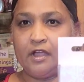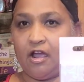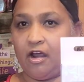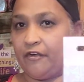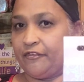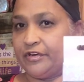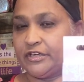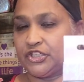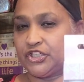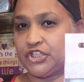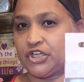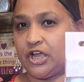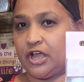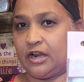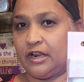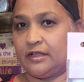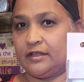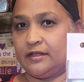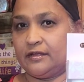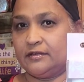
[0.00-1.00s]
orange
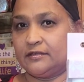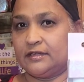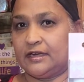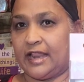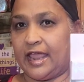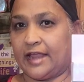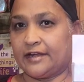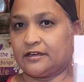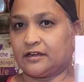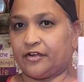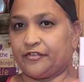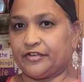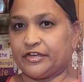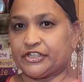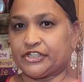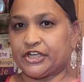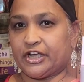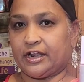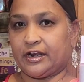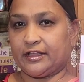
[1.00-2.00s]
color light
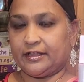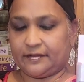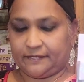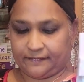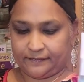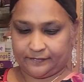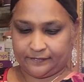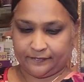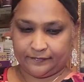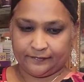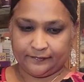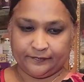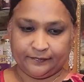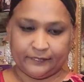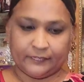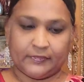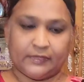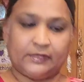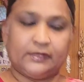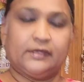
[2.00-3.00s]
orange color
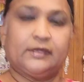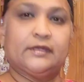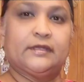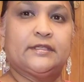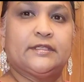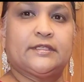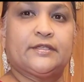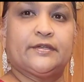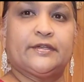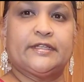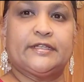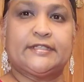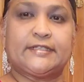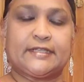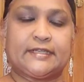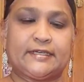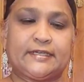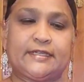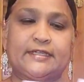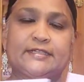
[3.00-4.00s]
so these,
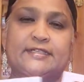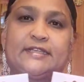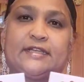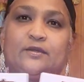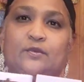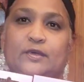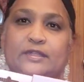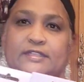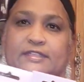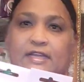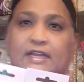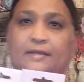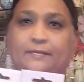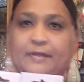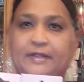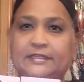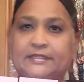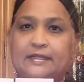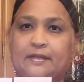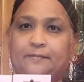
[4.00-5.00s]
these are the ones that I
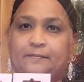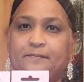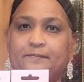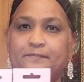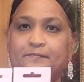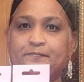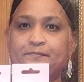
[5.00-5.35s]
picked up.